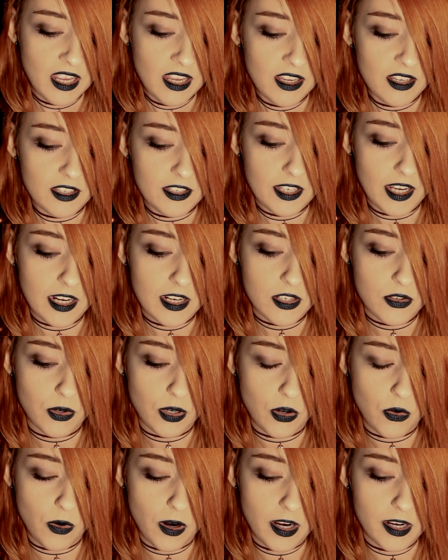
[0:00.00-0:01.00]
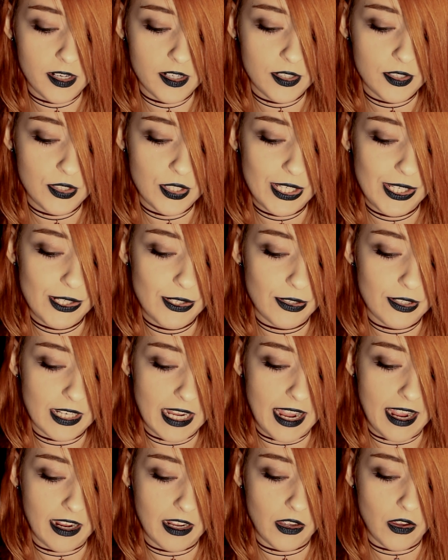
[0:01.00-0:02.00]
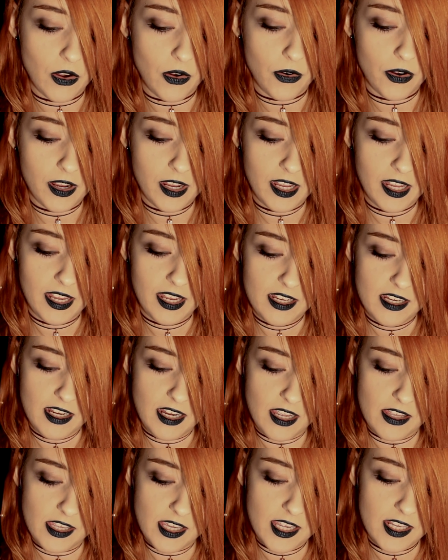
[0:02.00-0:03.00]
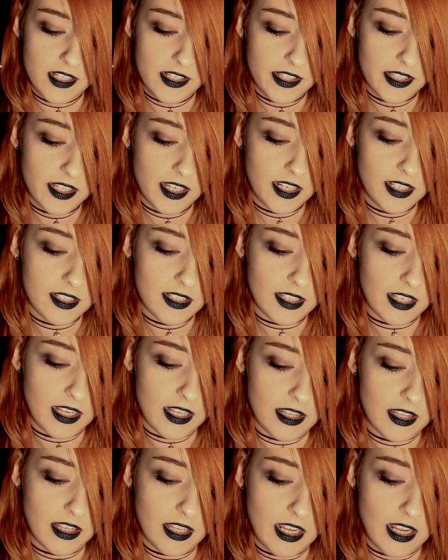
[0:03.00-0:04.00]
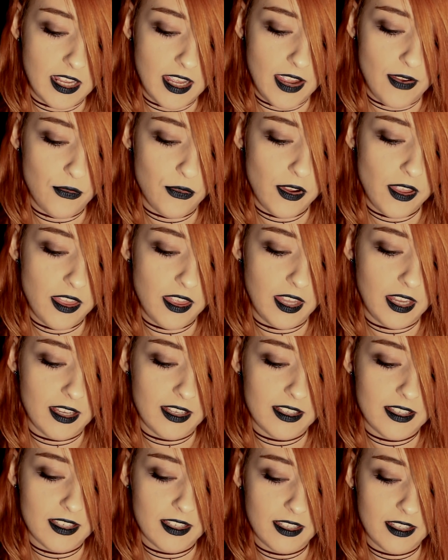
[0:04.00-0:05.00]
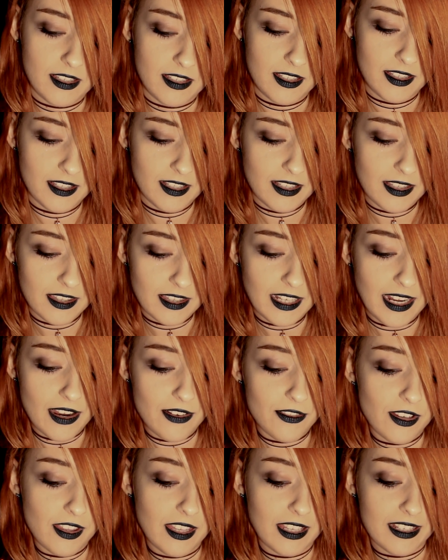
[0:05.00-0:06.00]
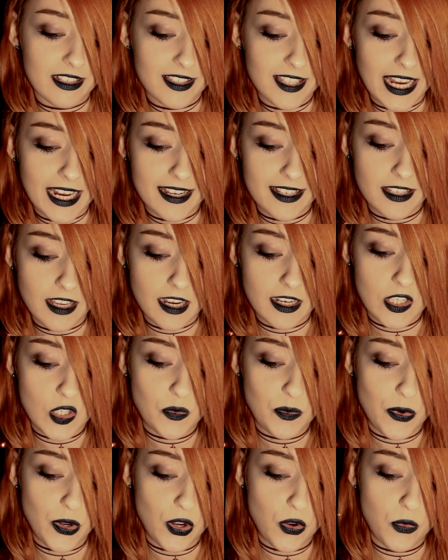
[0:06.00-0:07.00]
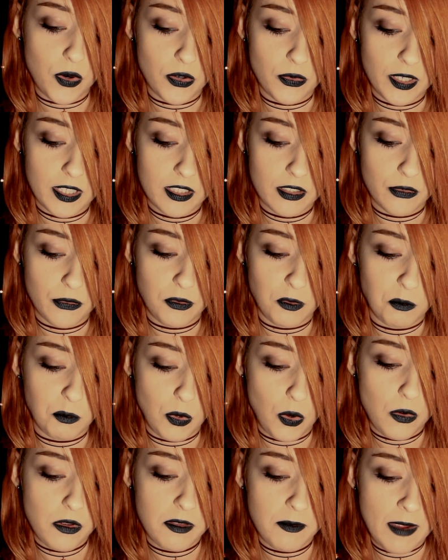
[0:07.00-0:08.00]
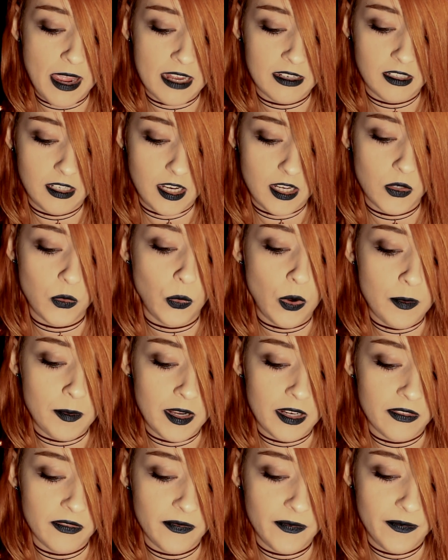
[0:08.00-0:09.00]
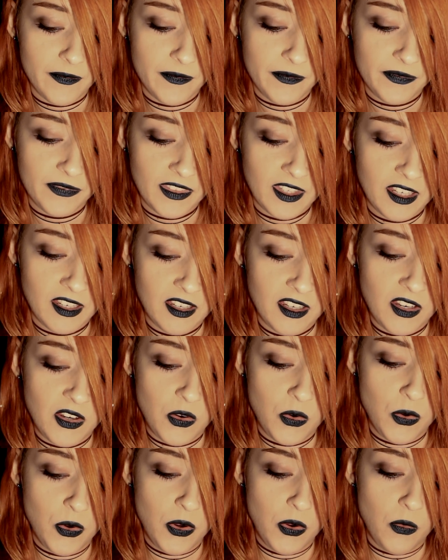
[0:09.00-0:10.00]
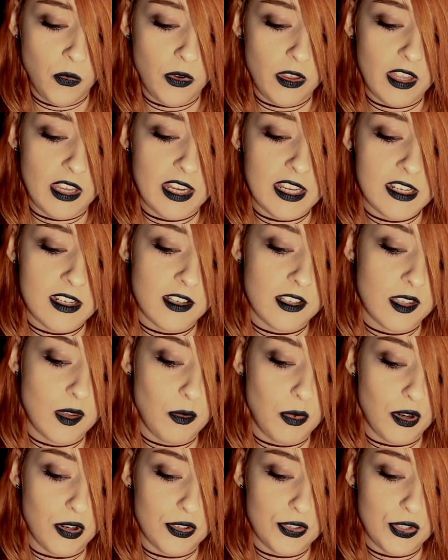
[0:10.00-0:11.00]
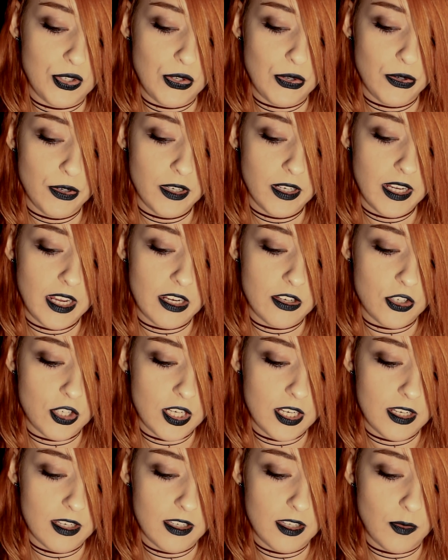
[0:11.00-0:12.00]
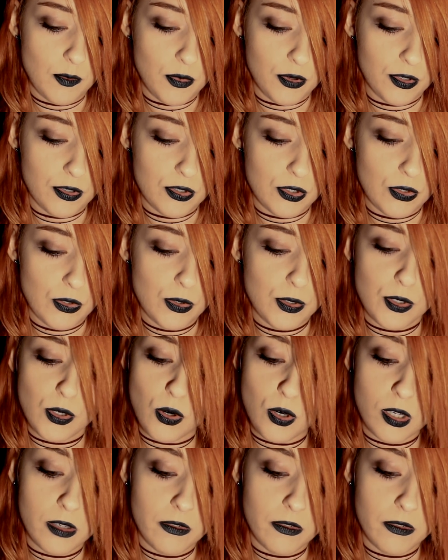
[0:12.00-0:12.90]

Sex requires 2 to tango, and the insights in the Everything Sex Science book were written for both men and women. Whether he is the pursuer and she is the pursued, or